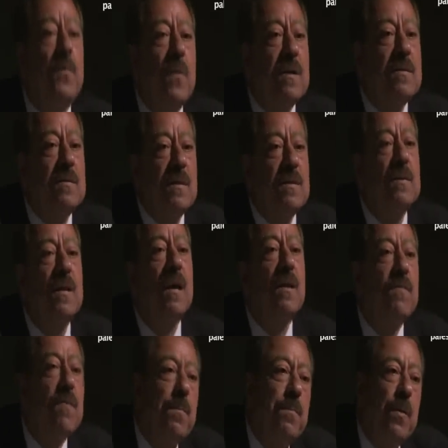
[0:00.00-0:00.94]
was the star
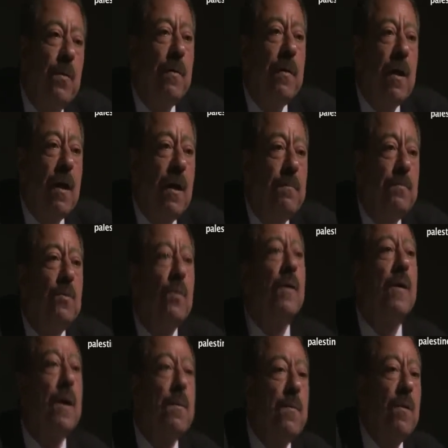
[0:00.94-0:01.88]
of the program,
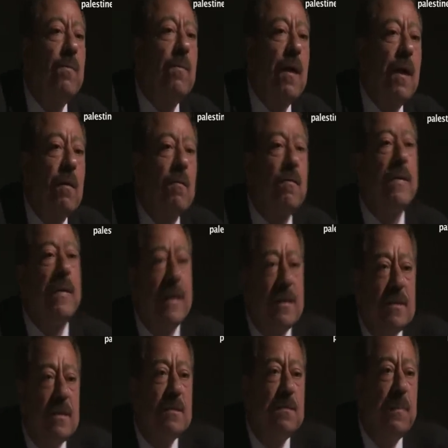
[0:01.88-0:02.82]
talking about the
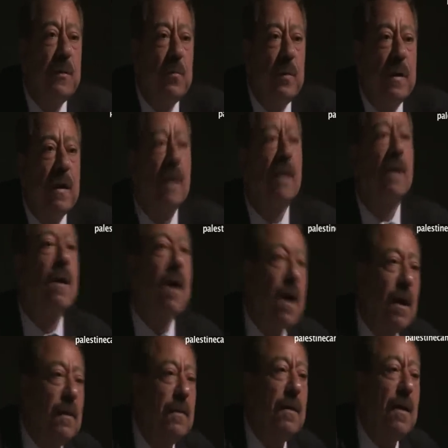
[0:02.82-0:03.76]
connections between
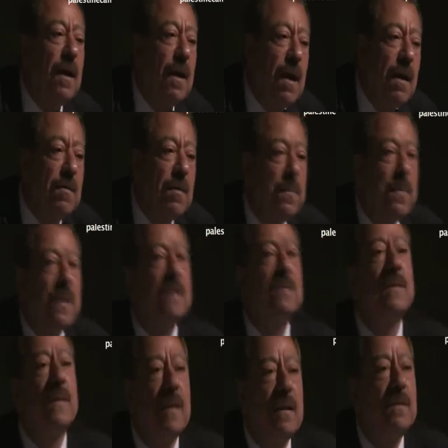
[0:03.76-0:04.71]
al-Qaeda and the
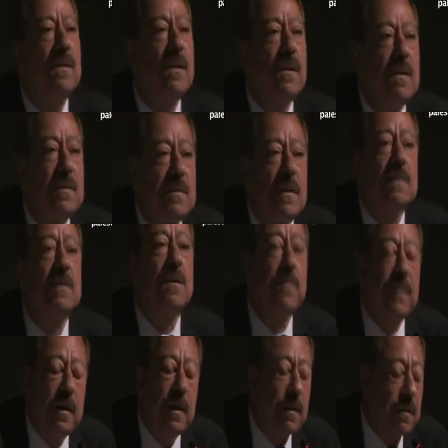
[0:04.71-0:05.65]
Palestinian terrorists and
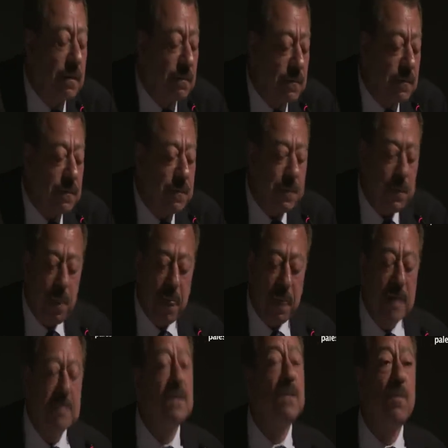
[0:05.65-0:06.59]
something like that.
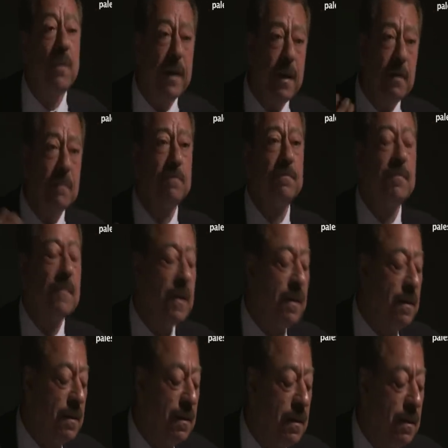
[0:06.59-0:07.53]
I said, okay.
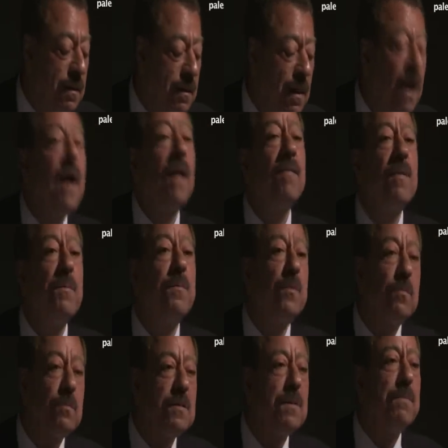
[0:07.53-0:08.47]
And they
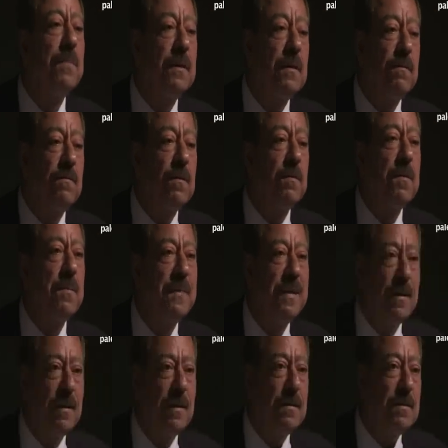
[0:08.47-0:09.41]
brought somebody from the
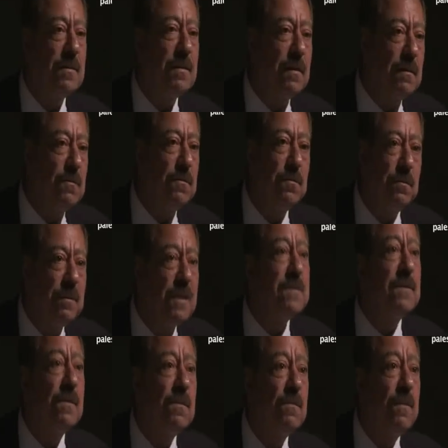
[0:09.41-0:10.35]
Middle East and who
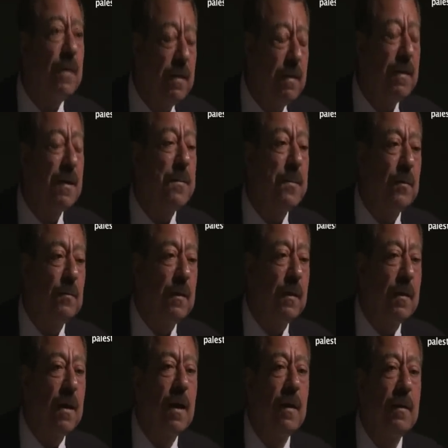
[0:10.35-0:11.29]
doesn't know anything about
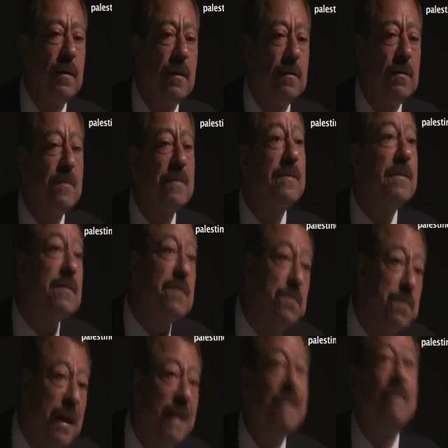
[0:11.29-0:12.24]
al-Qaeda, and he was just
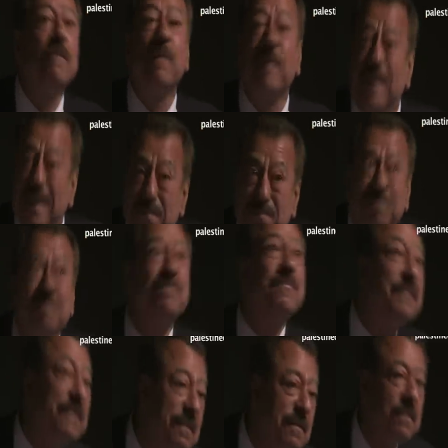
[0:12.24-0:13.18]
smiling all the time.
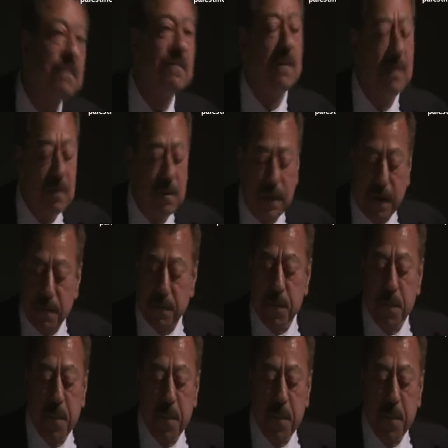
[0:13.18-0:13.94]
That's it. Okay.